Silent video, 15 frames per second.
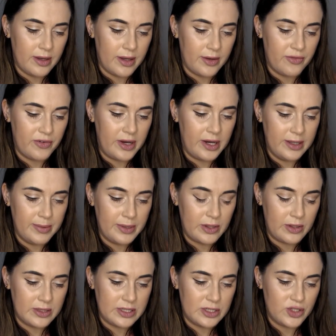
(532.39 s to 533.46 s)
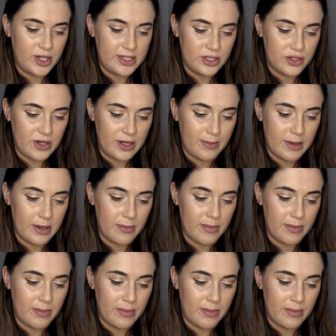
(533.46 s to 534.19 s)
for hyper-concentrated treatment,